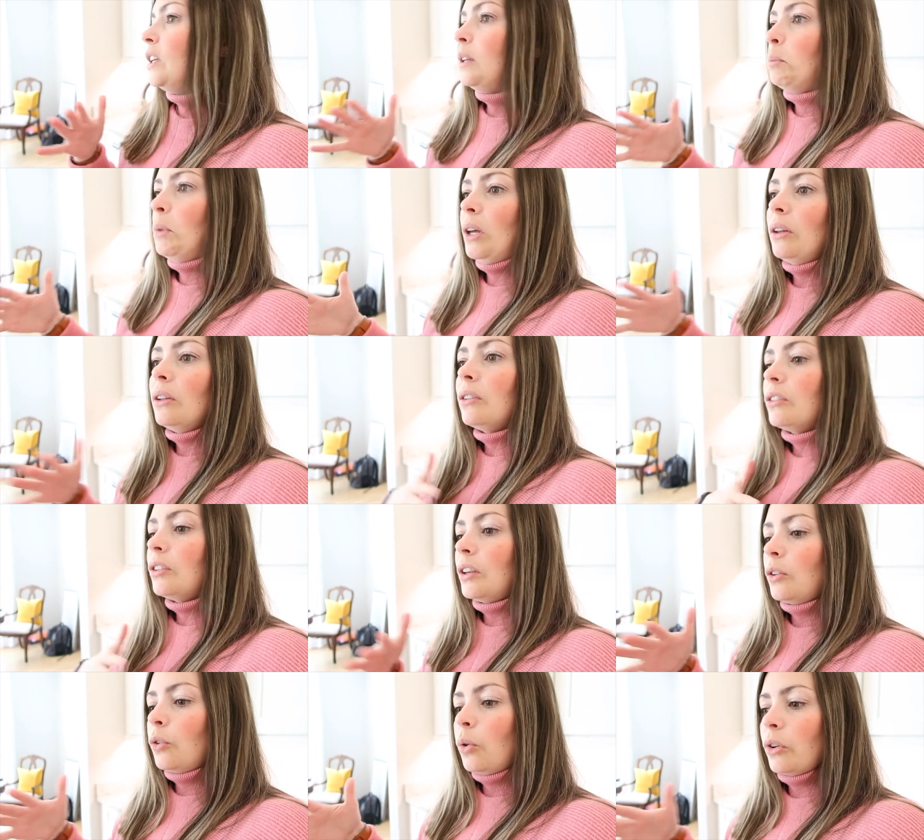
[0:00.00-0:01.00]
emails
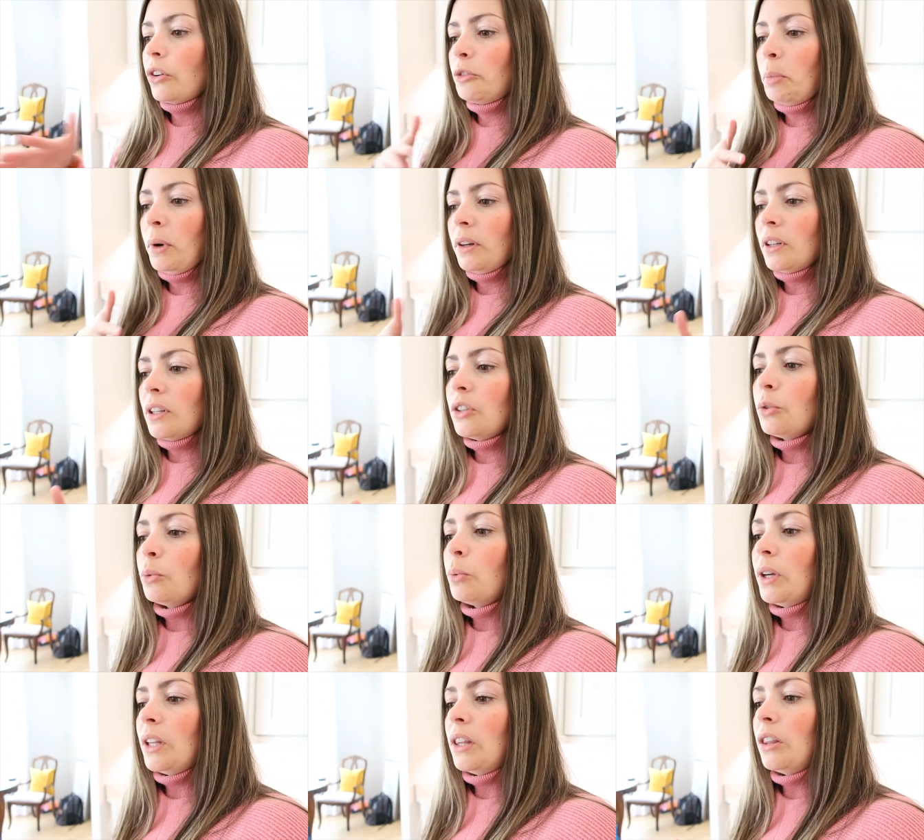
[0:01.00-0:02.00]
in correspondence
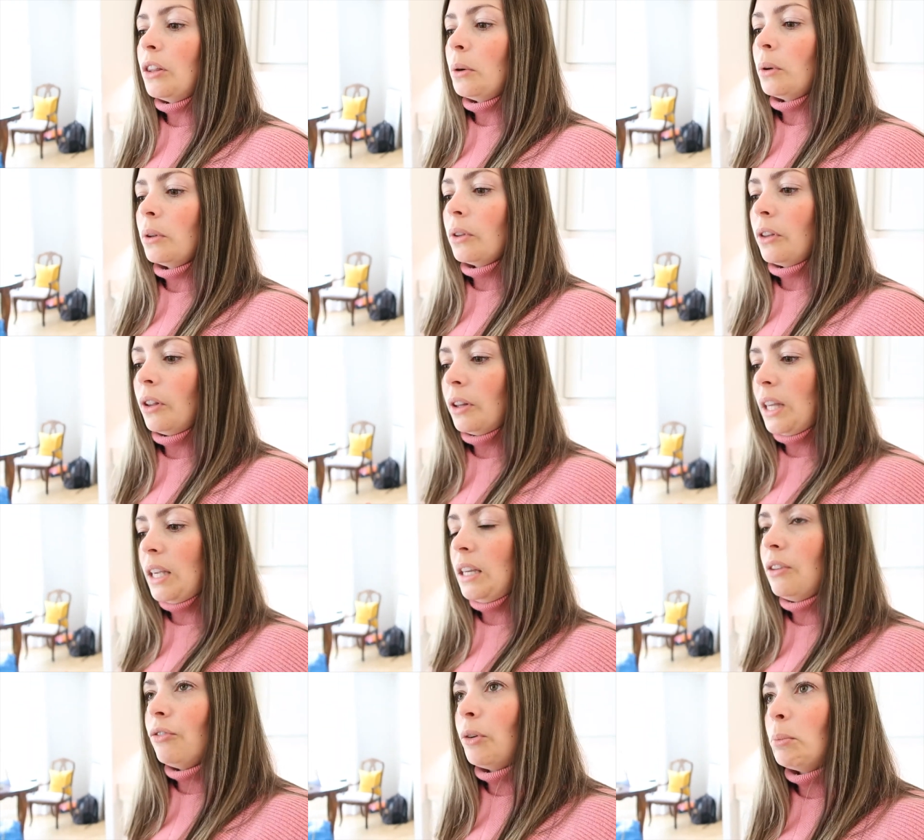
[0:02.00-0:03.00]
with the
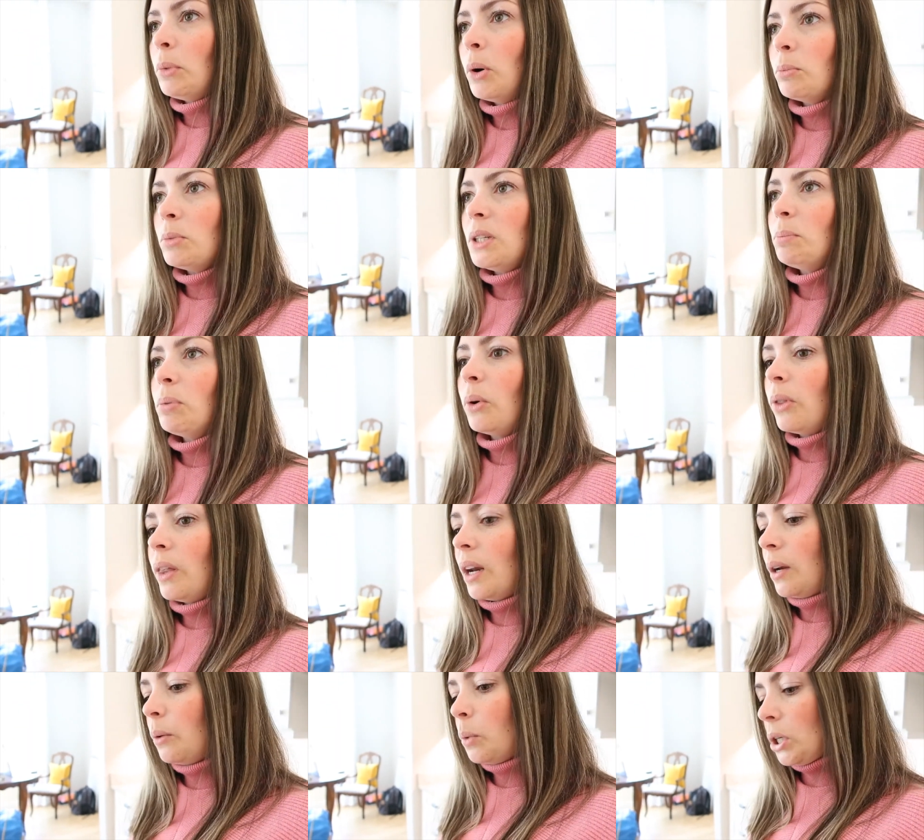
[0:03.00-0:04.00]
lady from Home Depot
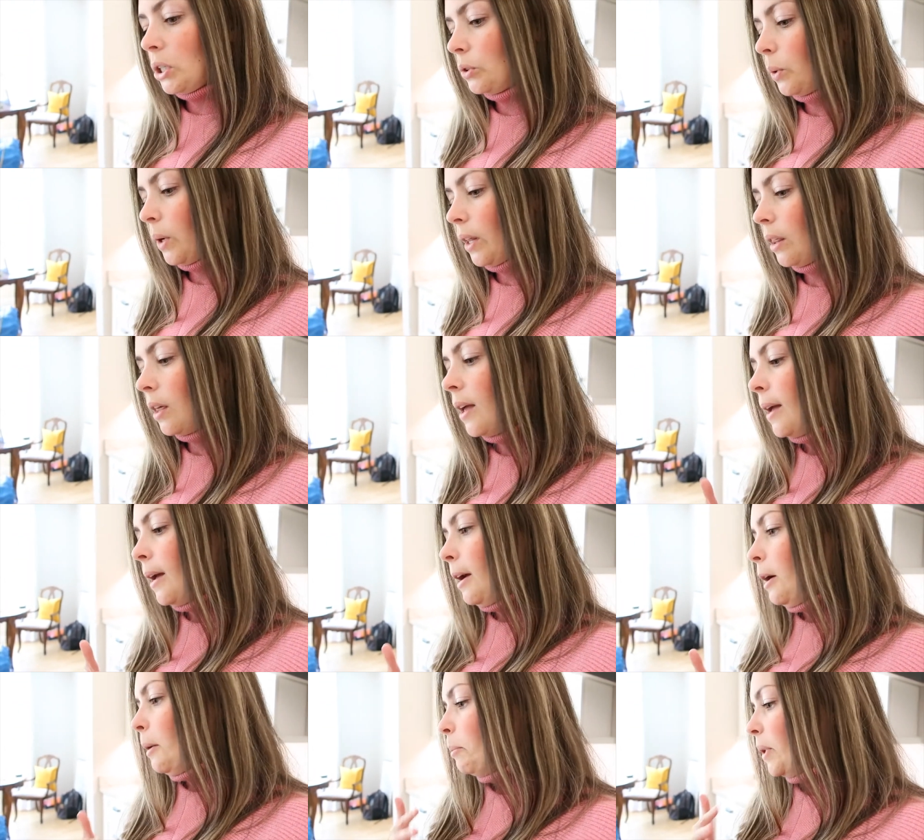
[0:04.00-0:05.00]
that I worked with.
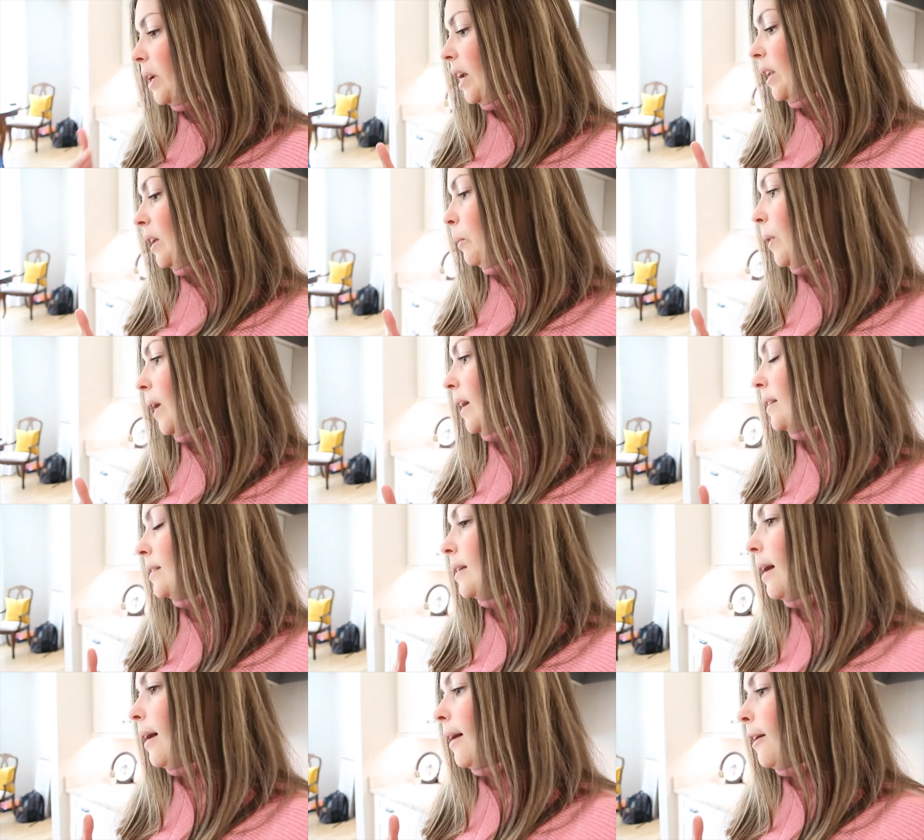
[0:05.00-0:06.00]
But
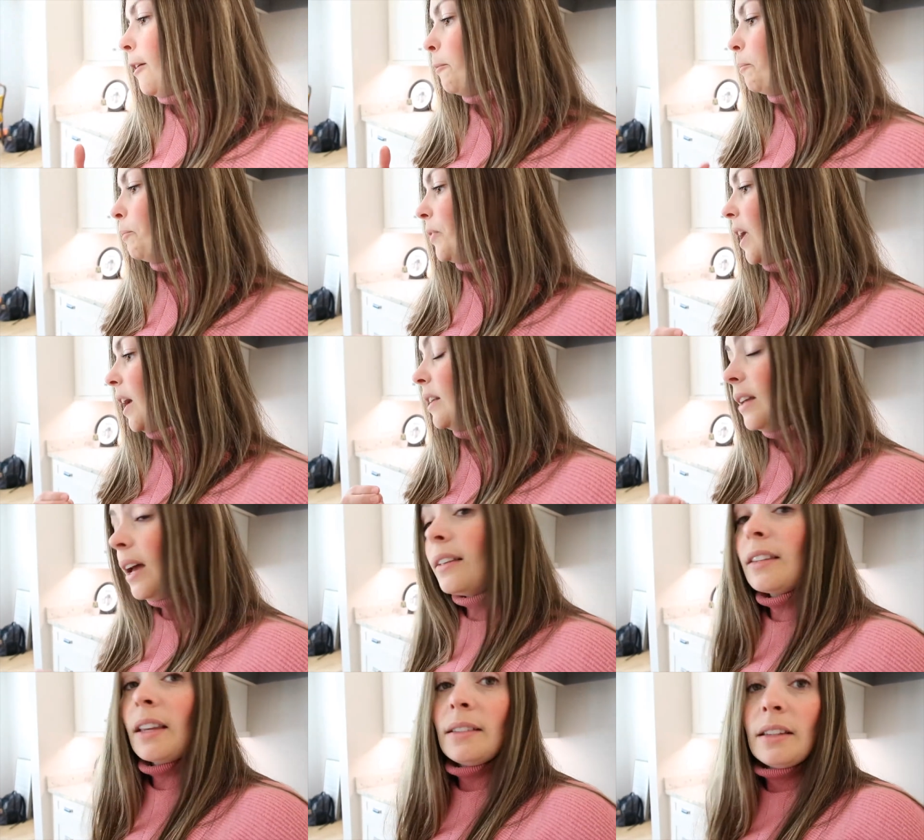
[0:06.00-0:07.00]
anyways, and
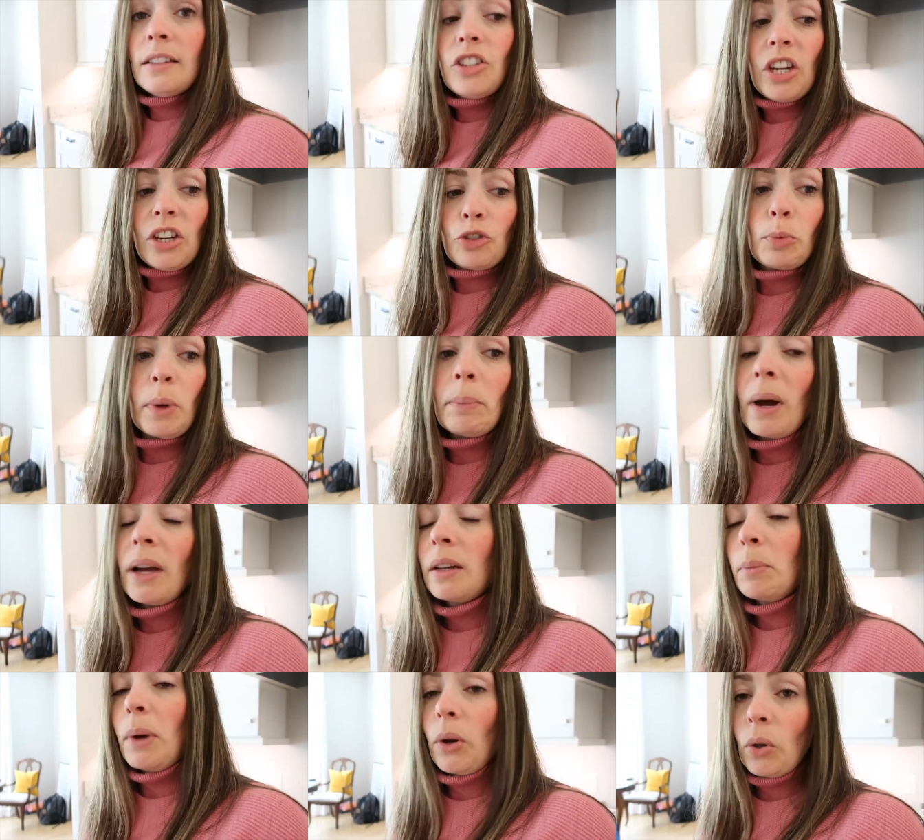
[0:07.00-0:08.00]
yes, I did change my
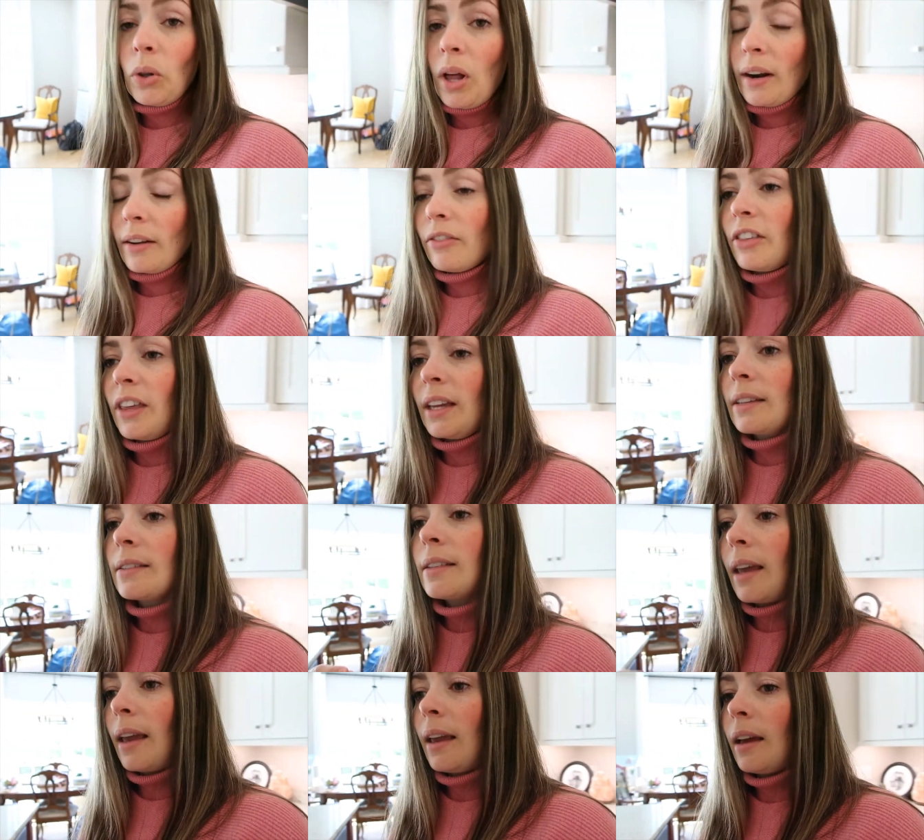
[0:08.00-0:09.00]
mind about a lot of
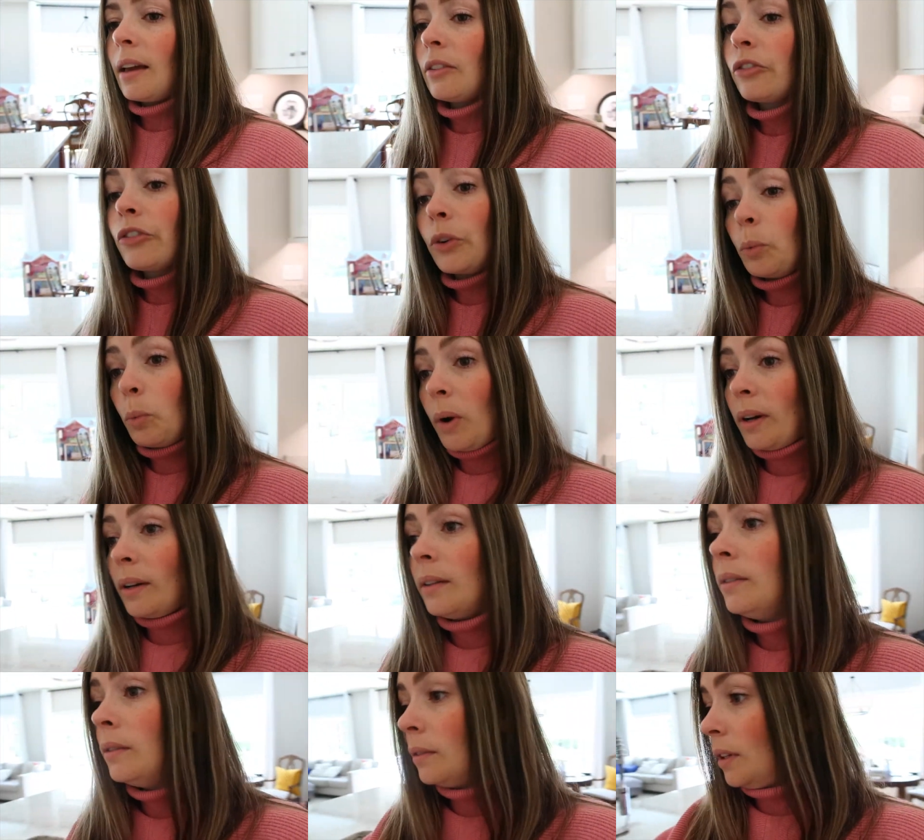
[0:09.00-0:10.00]
things. And for
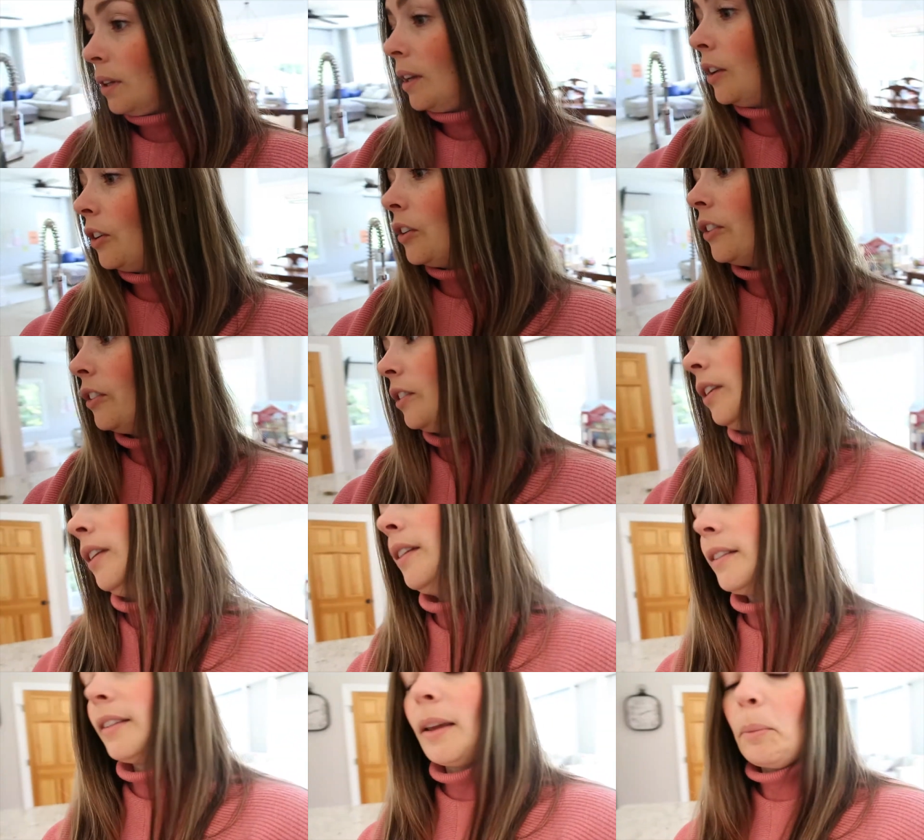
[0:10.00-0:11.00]
one, here's
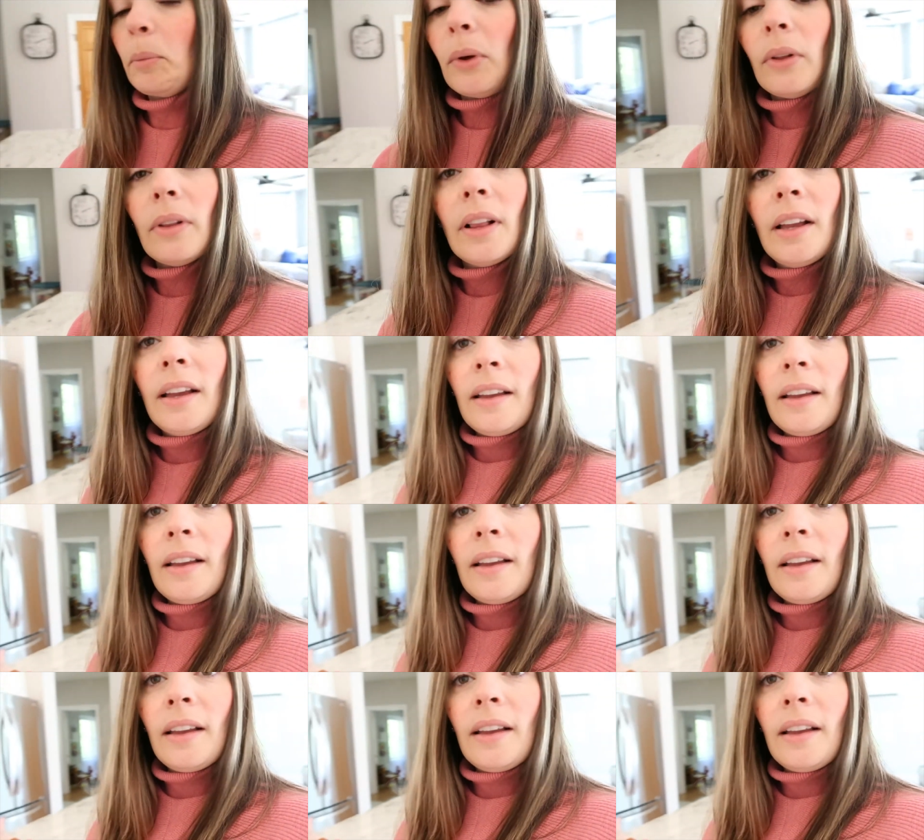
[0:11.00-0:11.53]
an example.